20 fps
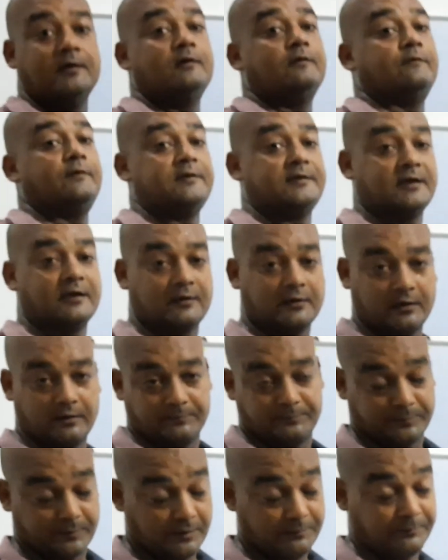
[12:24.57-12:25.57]
which are
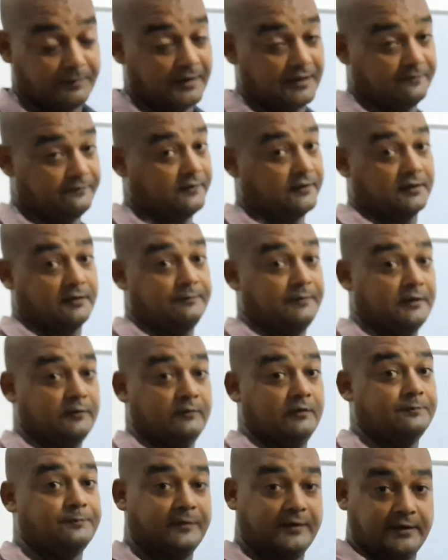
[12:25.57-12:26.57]
compiled for the medieval
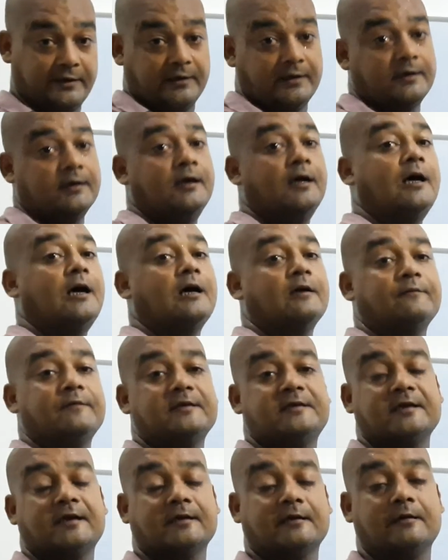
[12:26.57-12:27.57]
period, or which
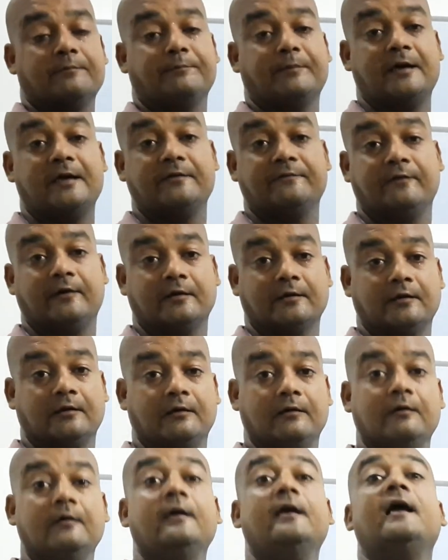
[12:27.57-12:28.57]
are compiled for
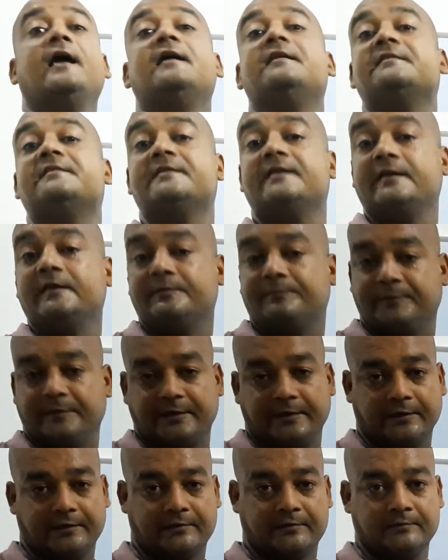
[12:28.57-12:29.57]
the ancient
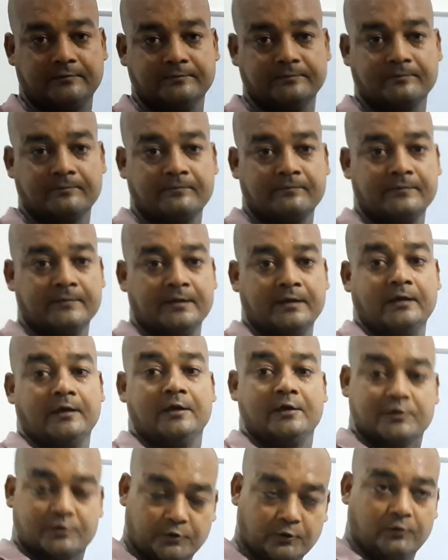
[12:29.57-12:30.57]
period.
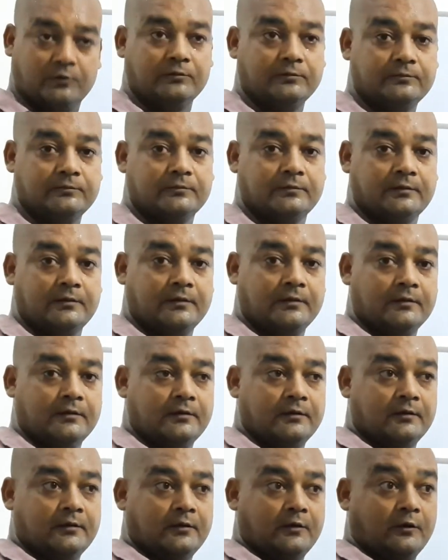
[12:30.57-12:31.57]
So,
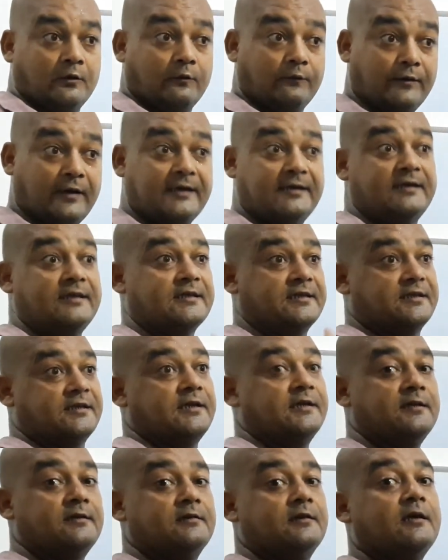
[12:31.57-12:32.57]
while
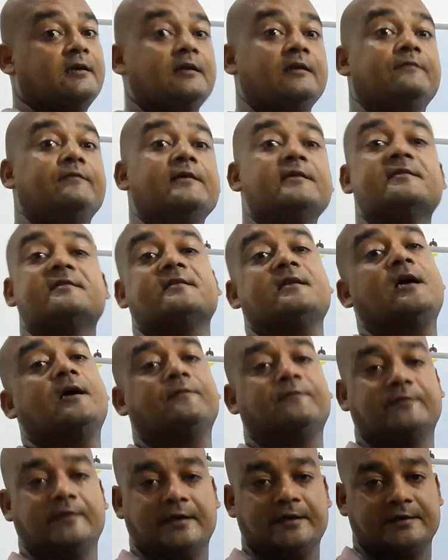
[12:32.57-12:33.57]
studying the events
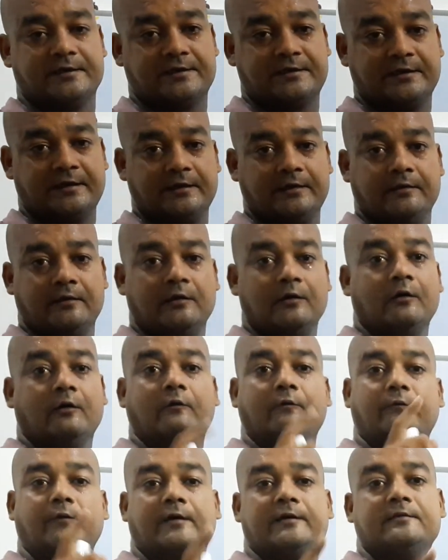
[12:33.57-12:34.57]
of the history,
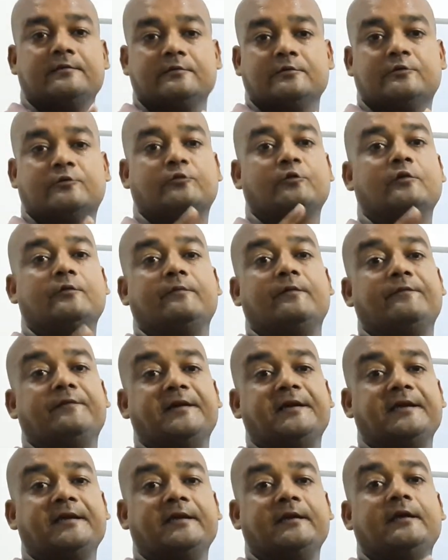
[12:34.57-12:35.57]
one should be
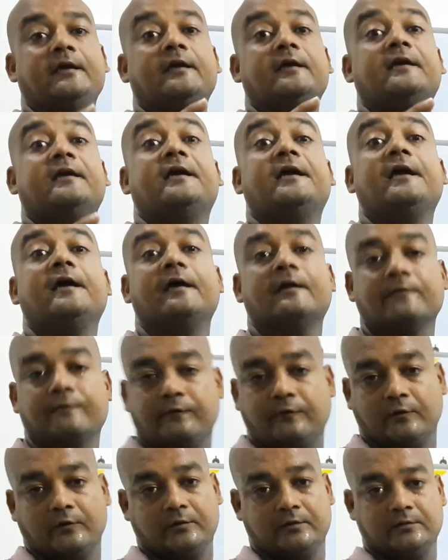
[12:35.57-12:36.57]
very
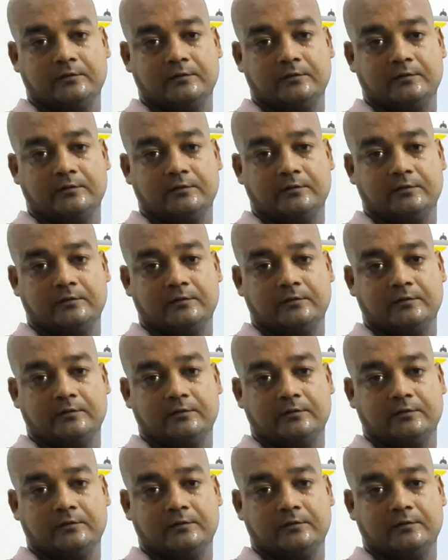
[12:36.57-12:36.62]
careful